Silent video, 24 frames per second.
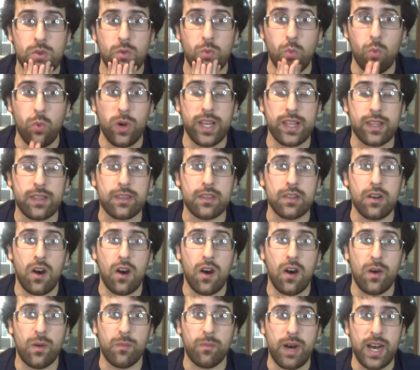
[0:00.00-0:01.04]
with
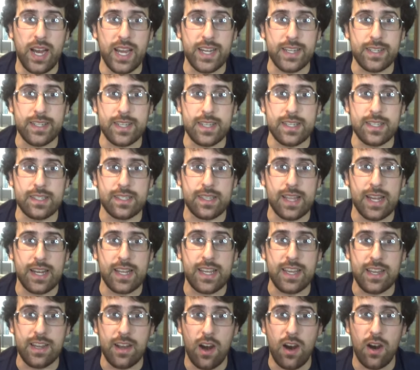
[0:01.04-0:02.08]
All Might is that
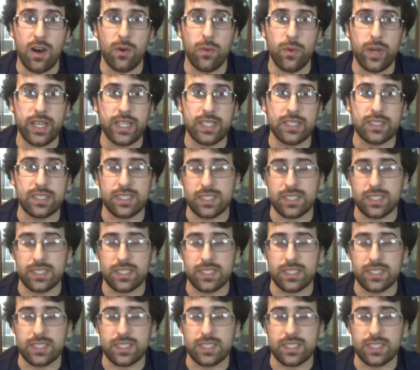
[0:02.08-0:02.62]
he always